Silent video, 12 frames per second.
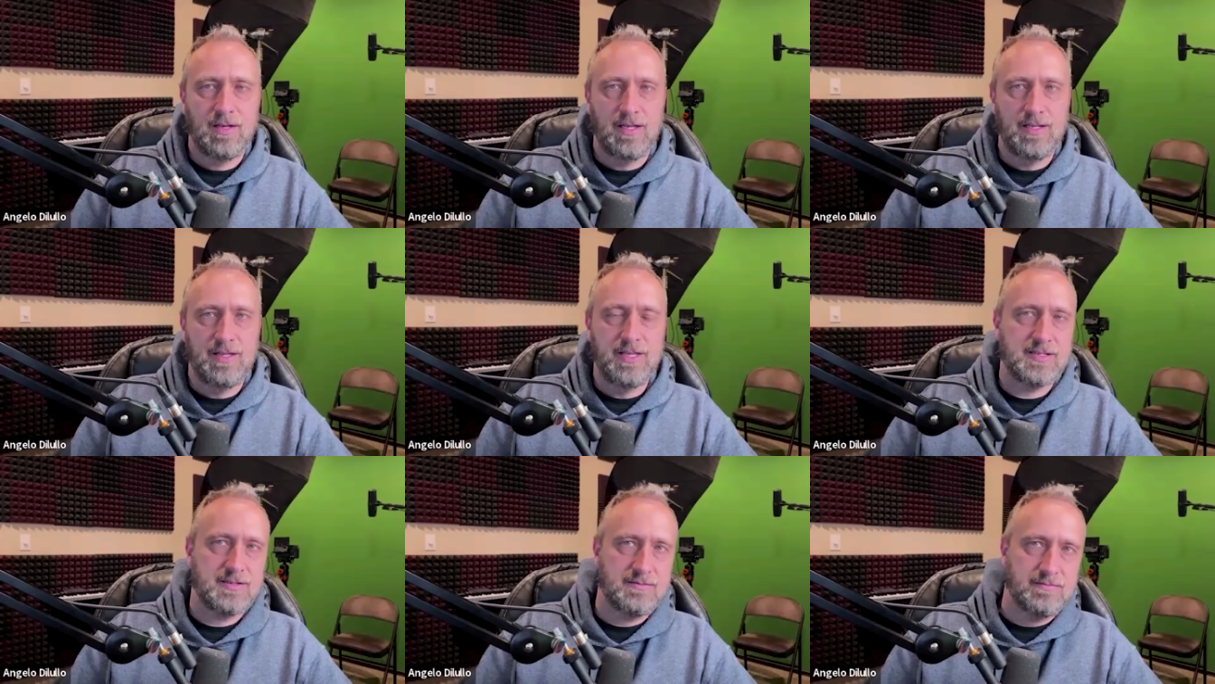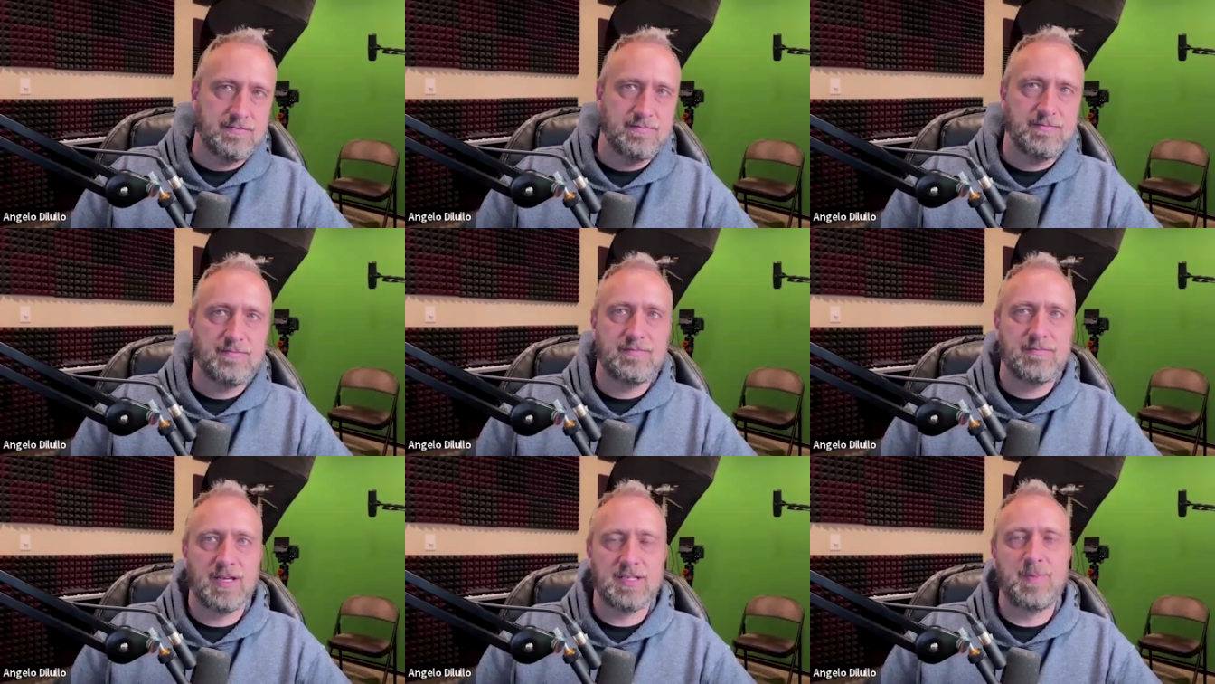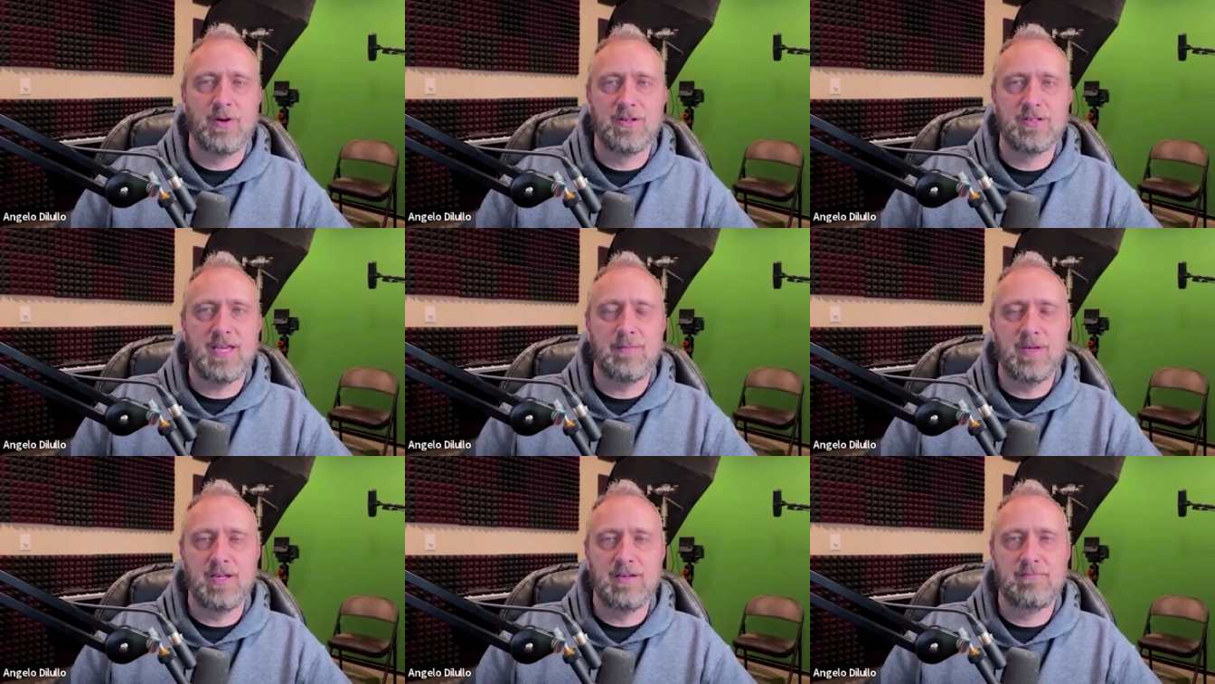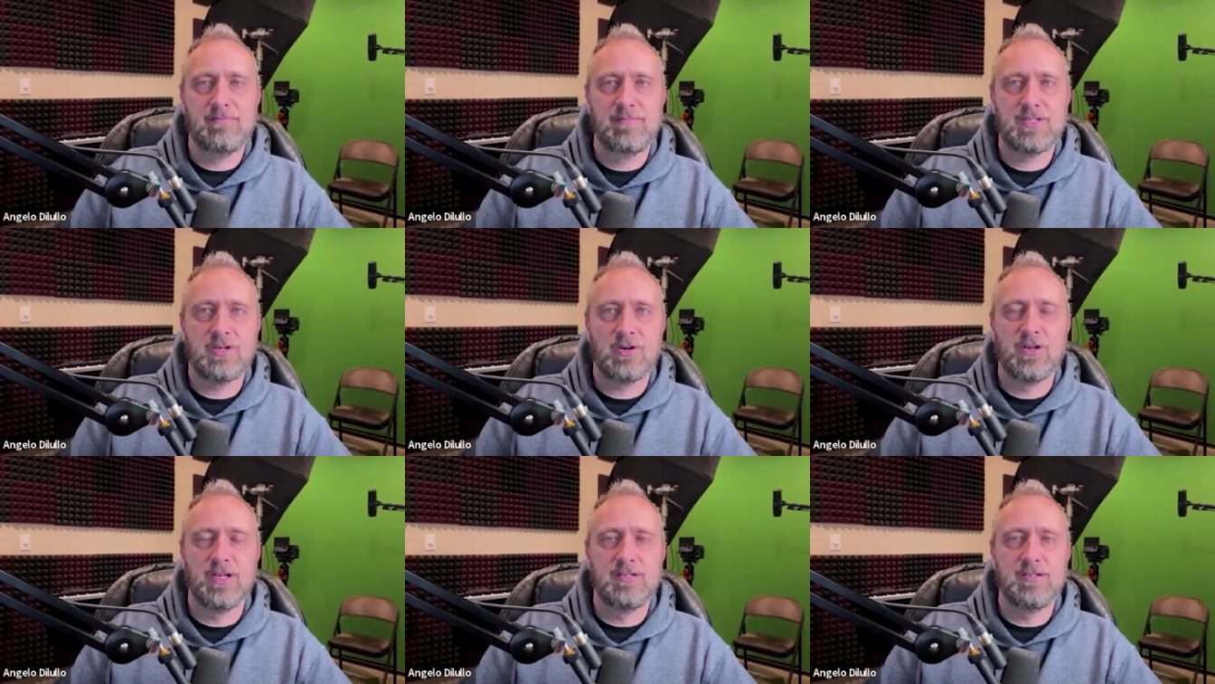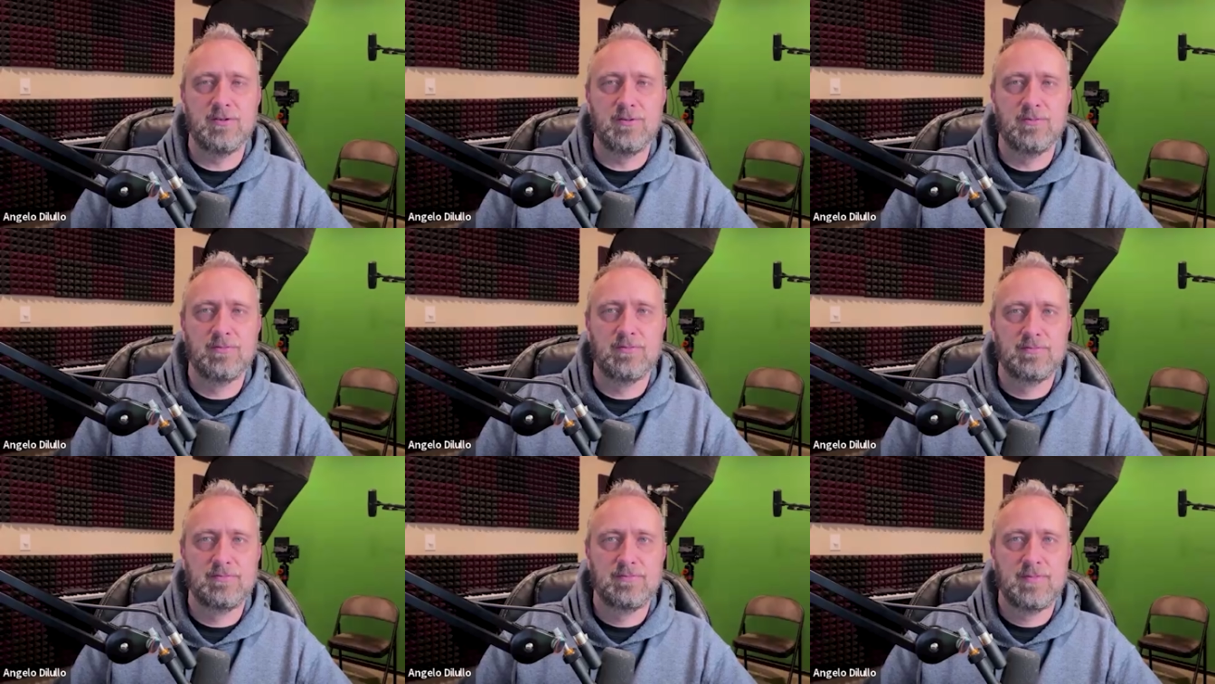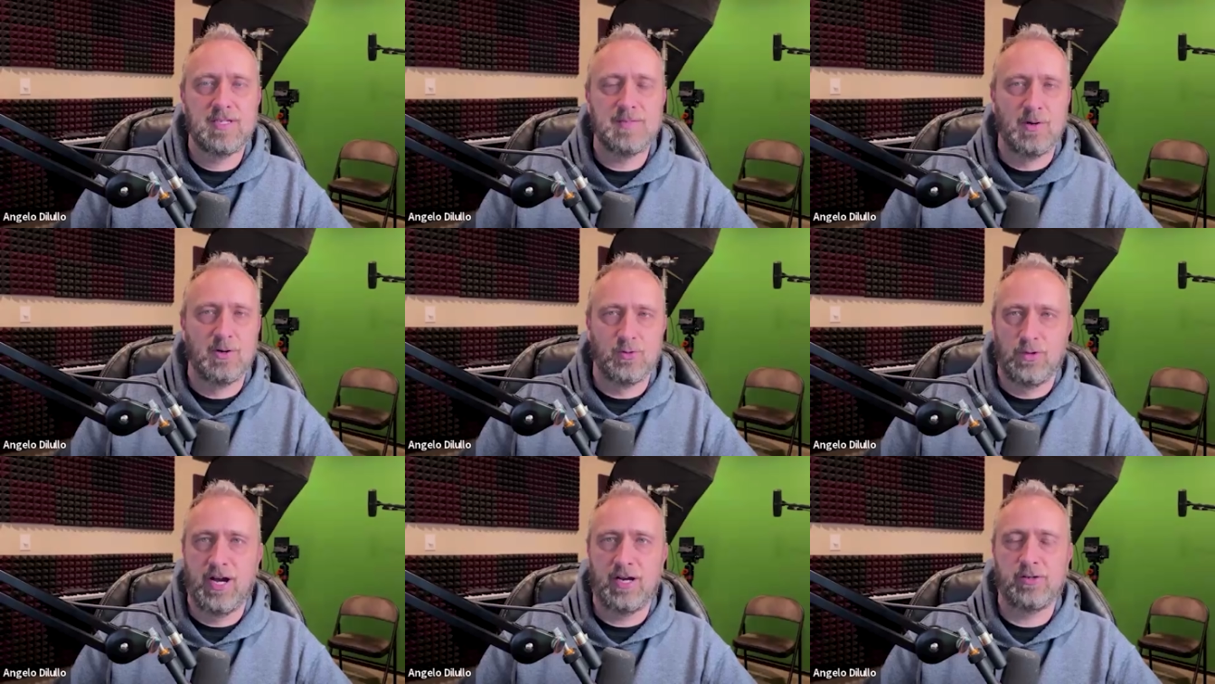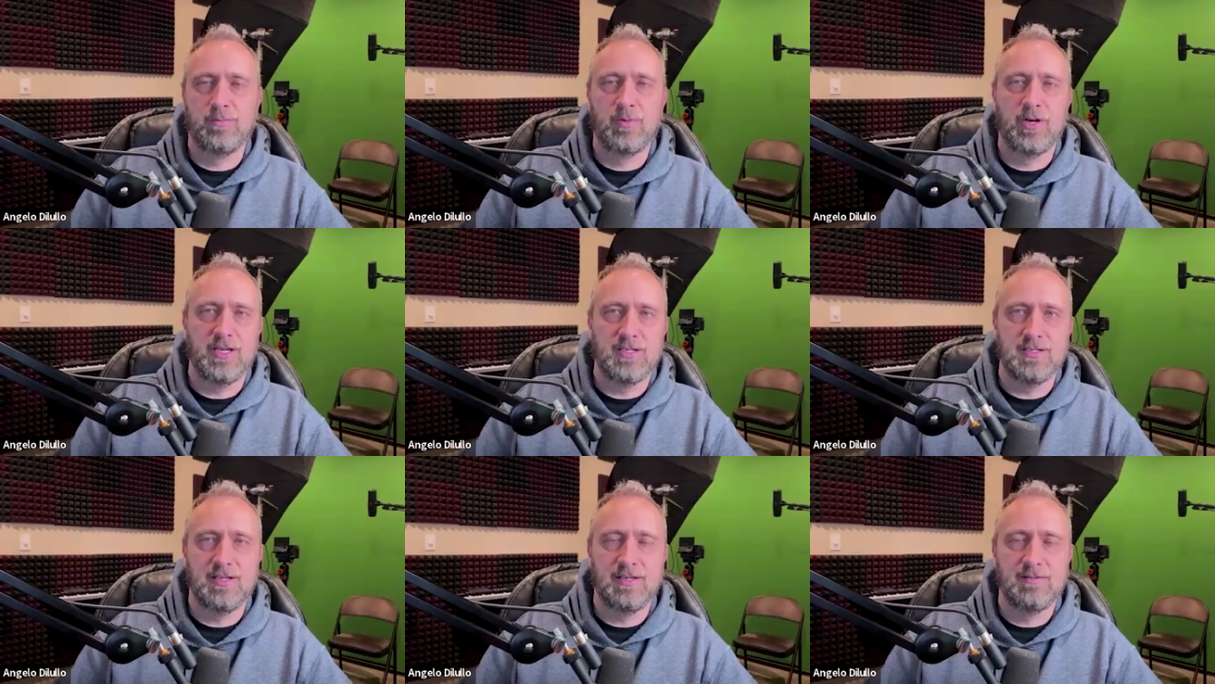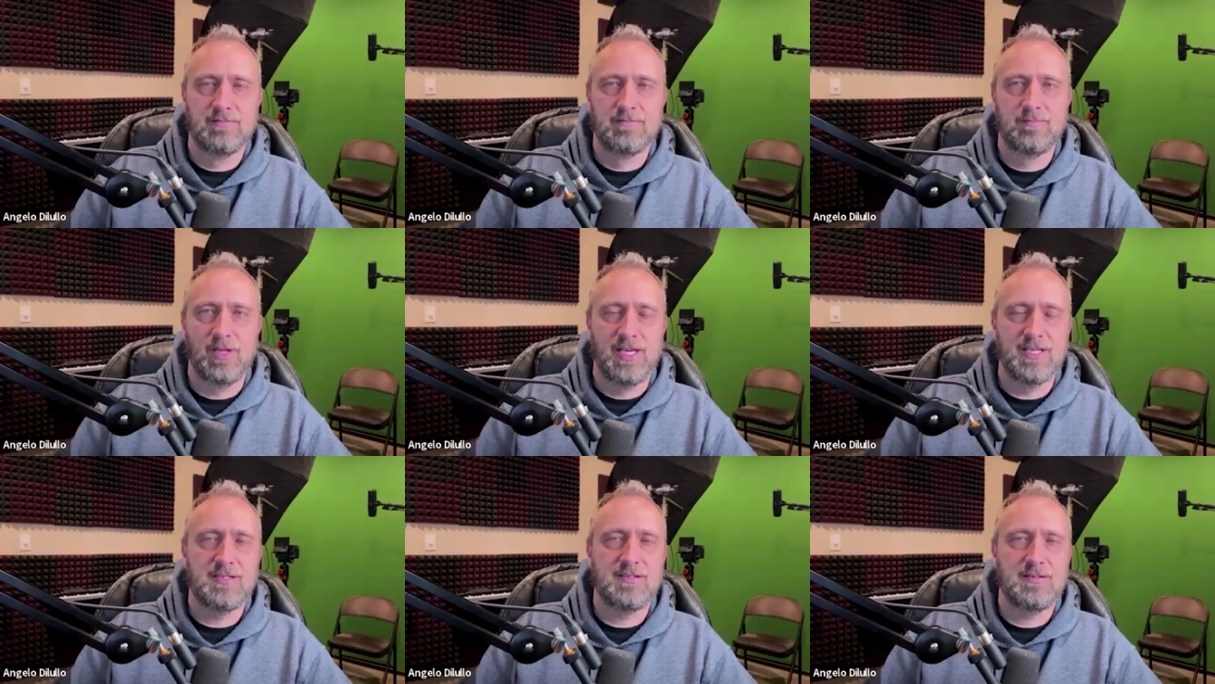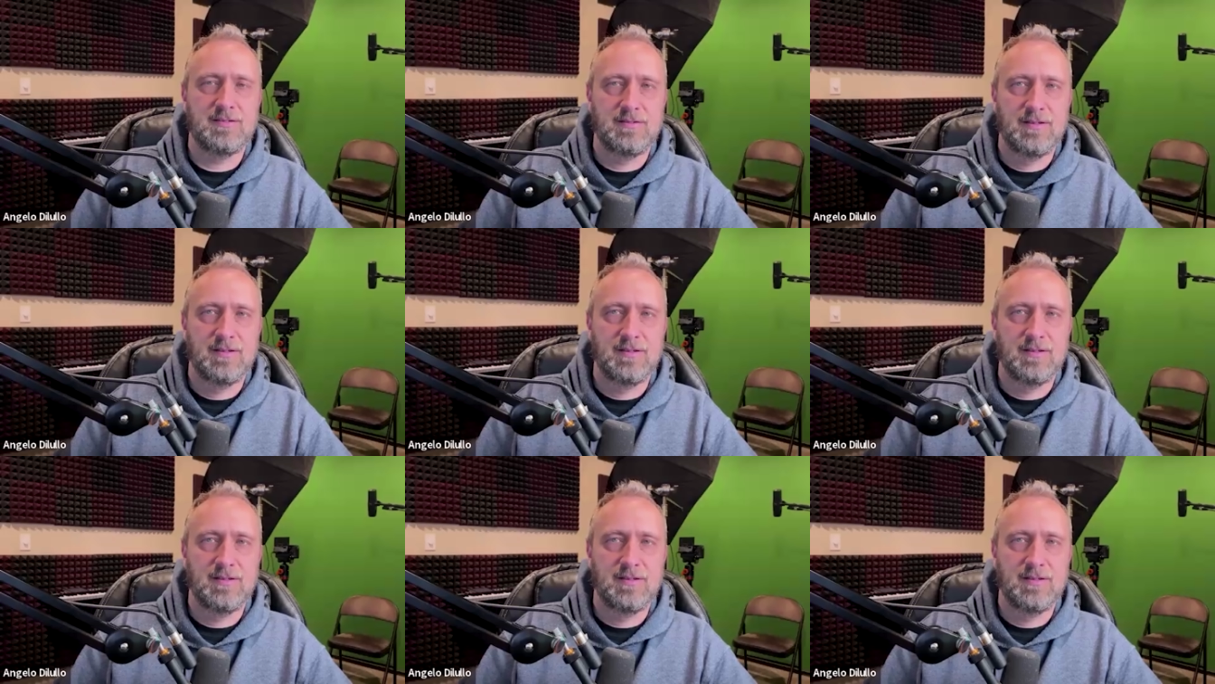And then this experience can be turned into spiritual doctrine pretty easily. Bliss,